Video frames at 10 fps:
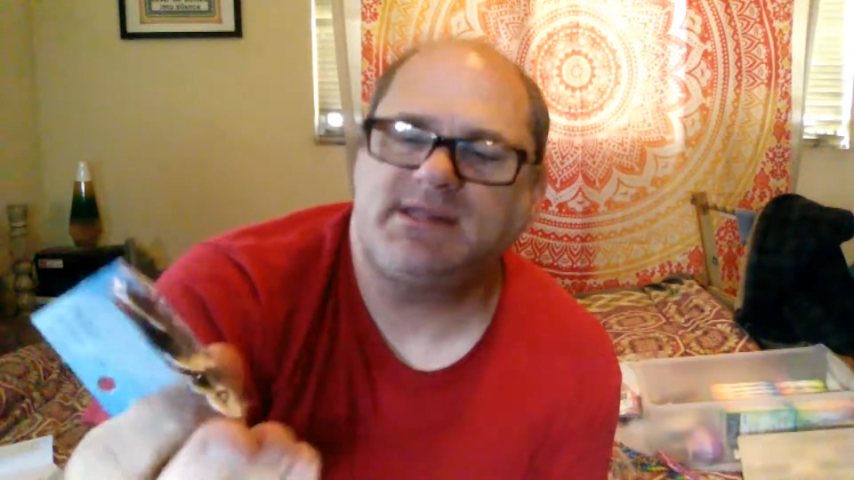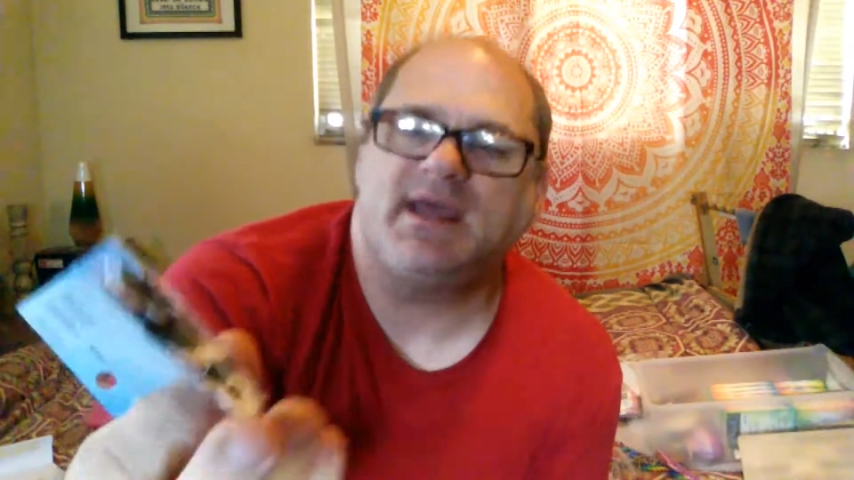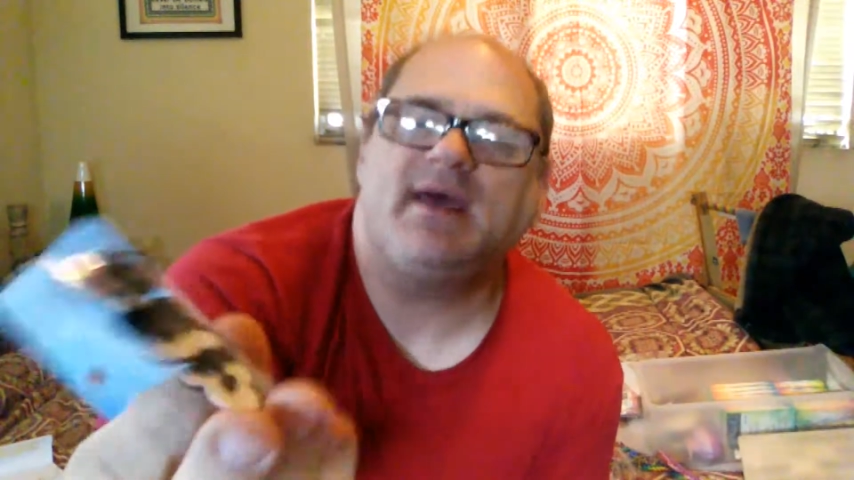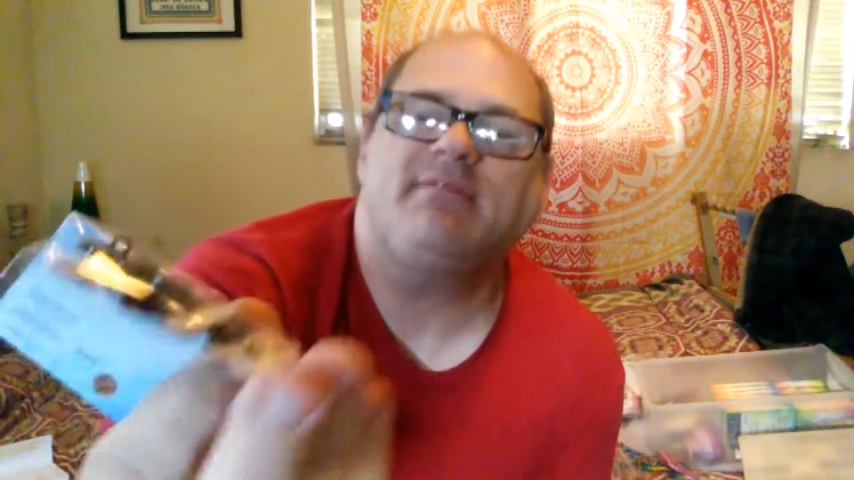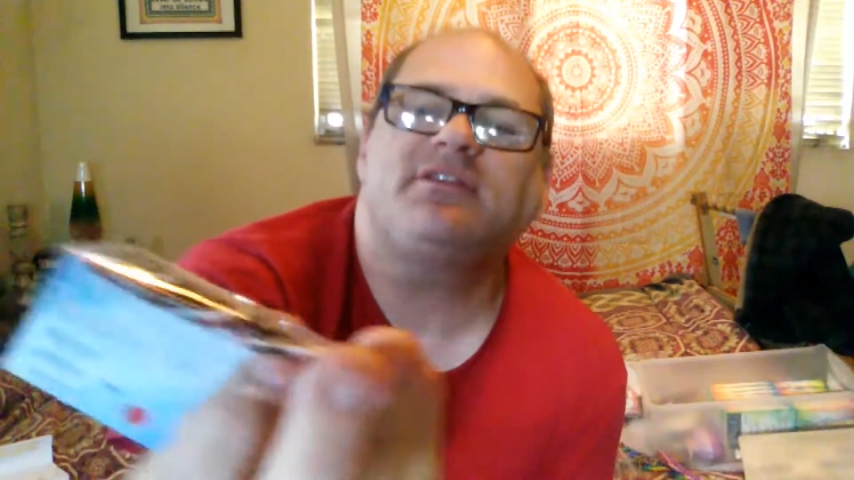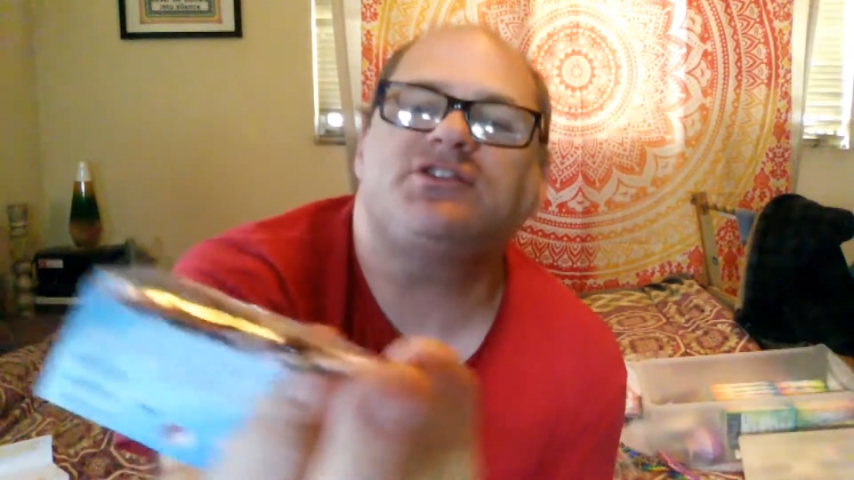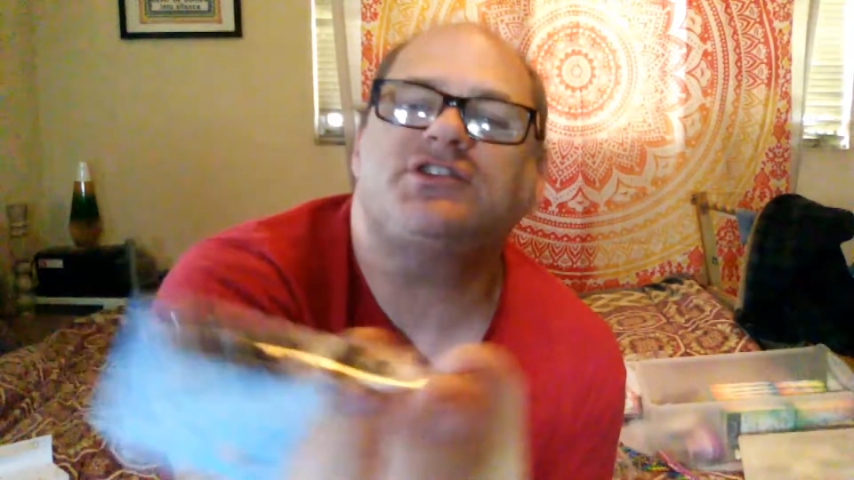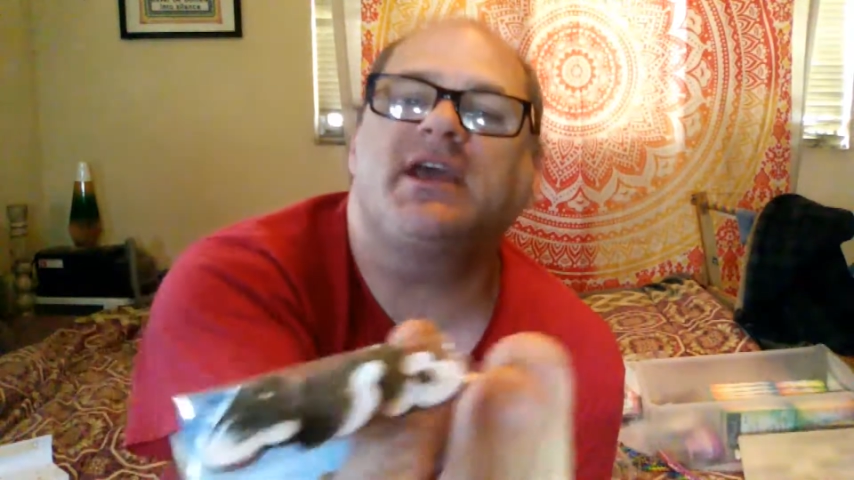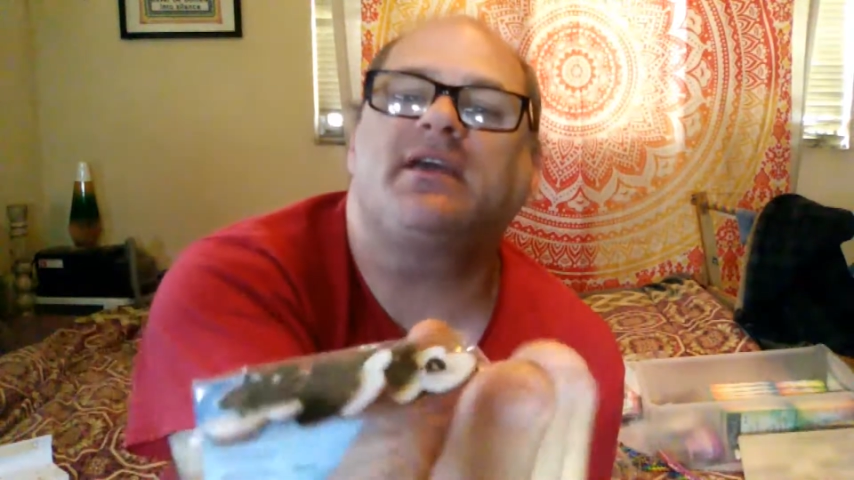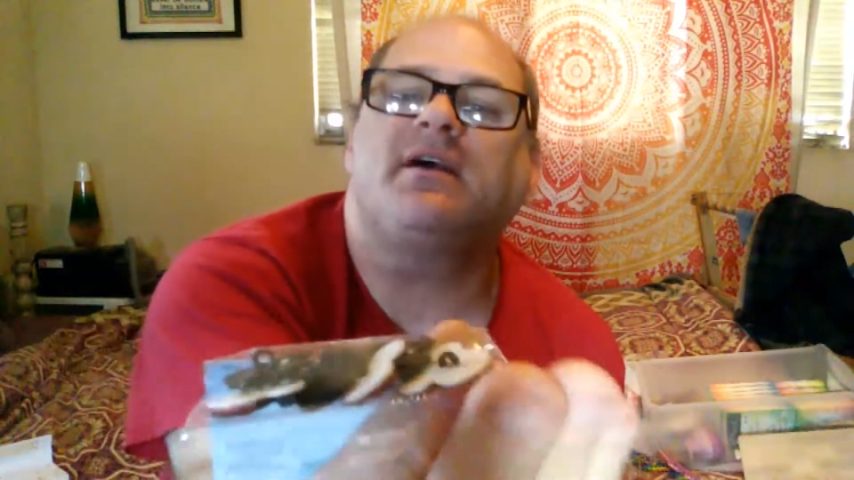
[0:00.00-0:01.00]
because they have the
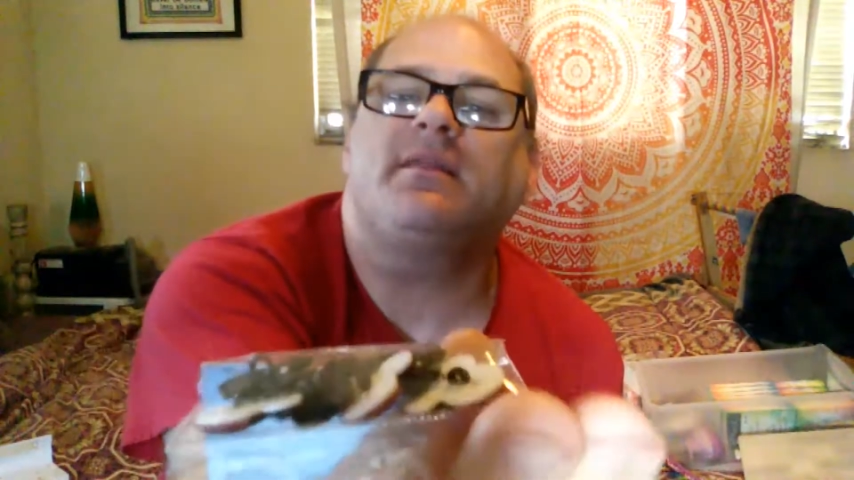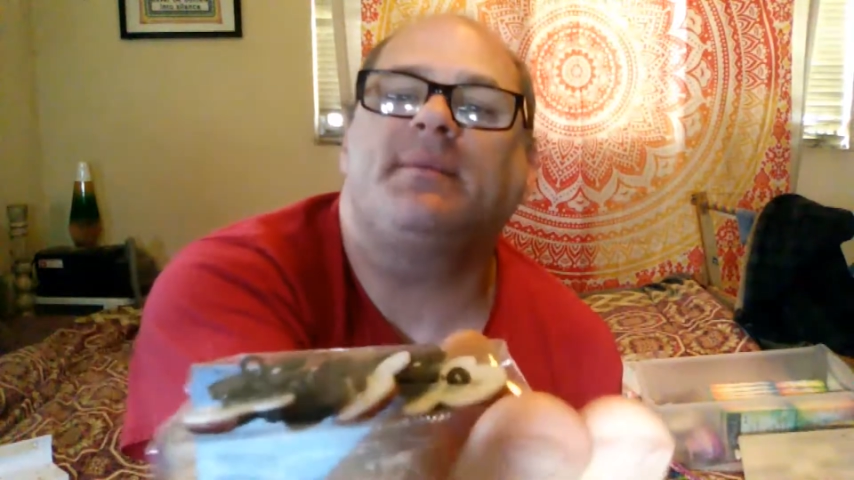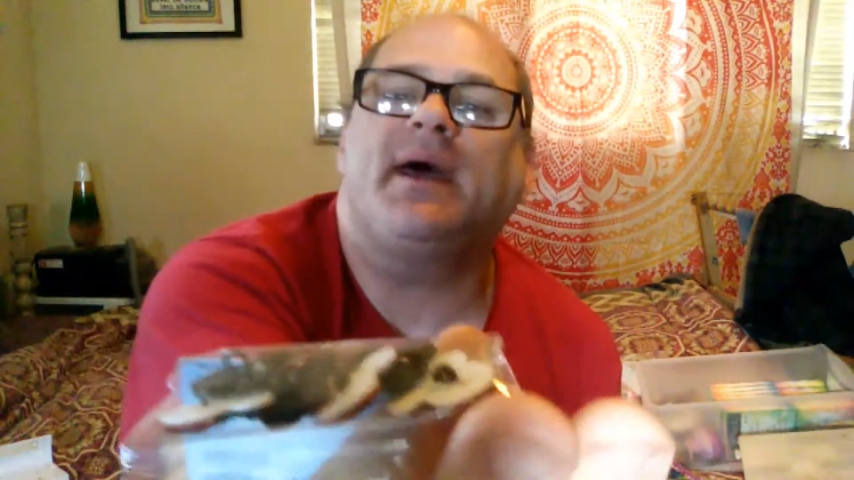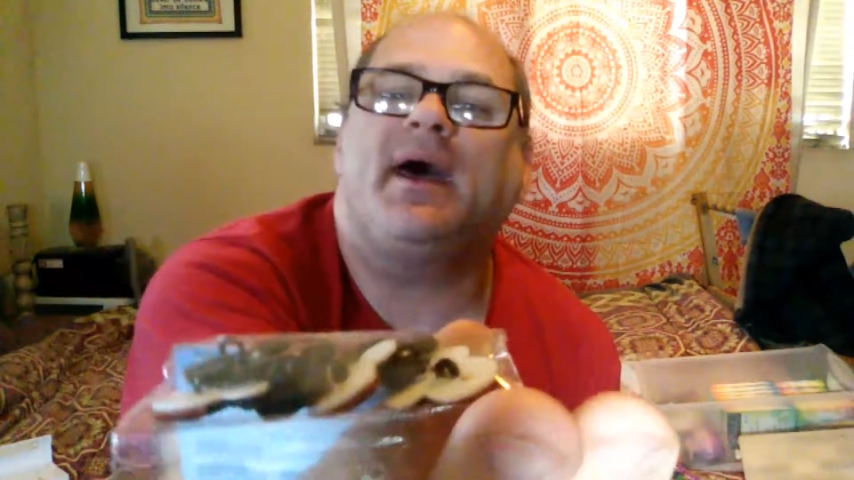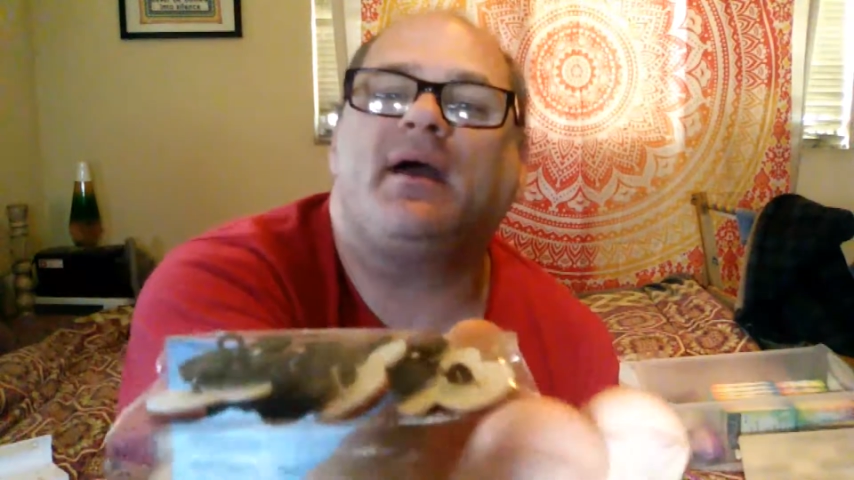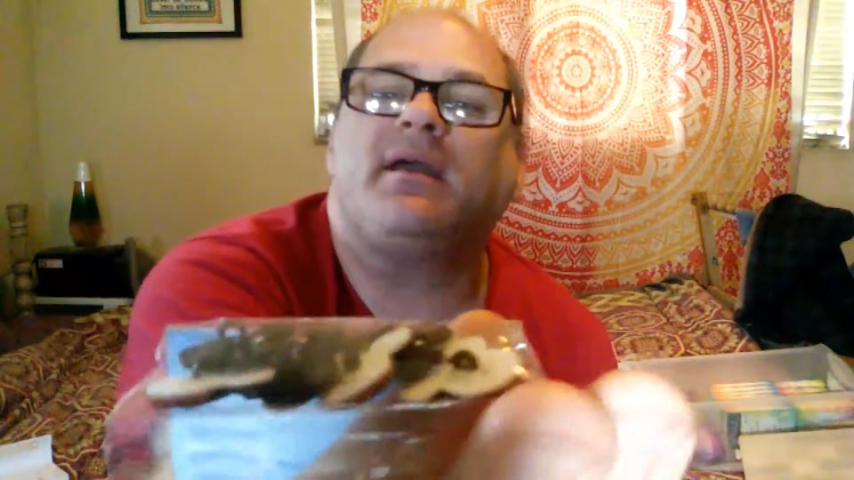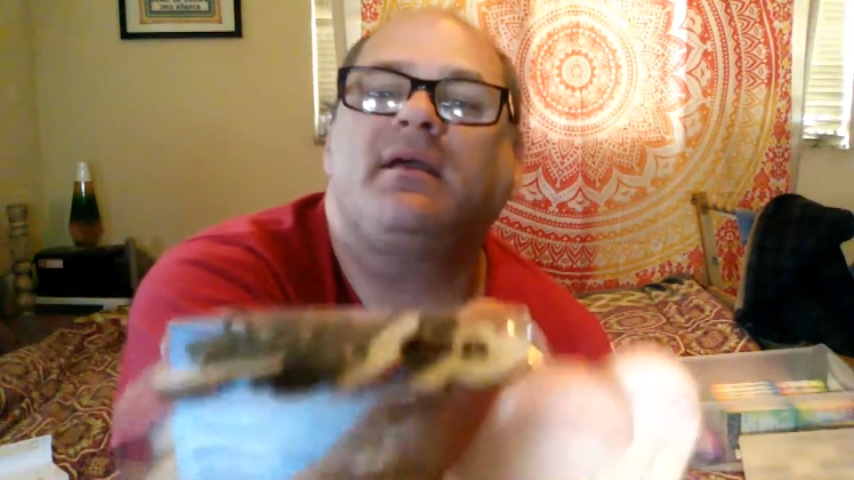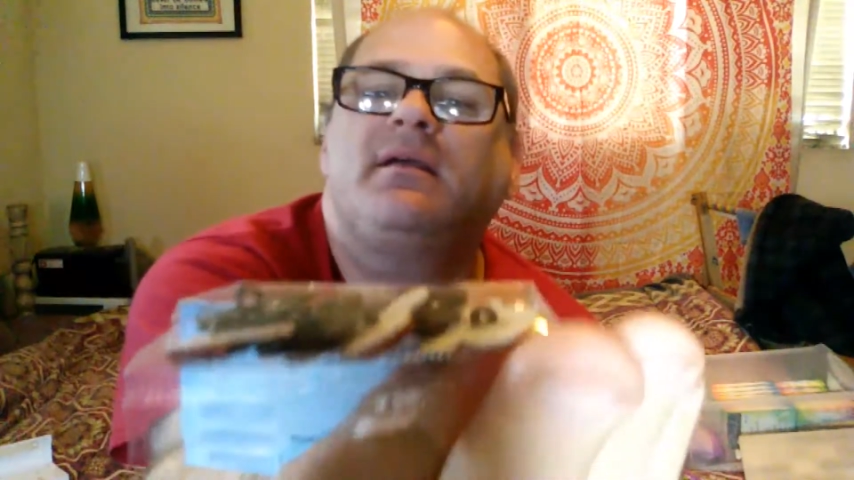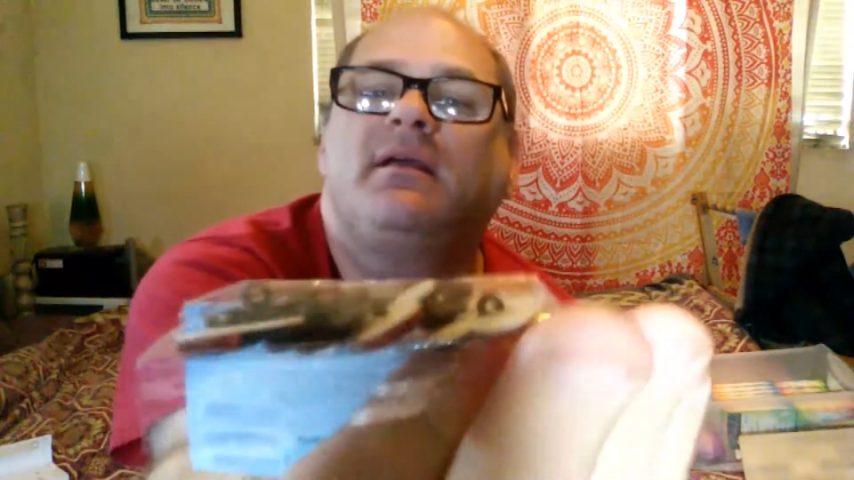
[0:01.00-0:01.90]
shank on the back.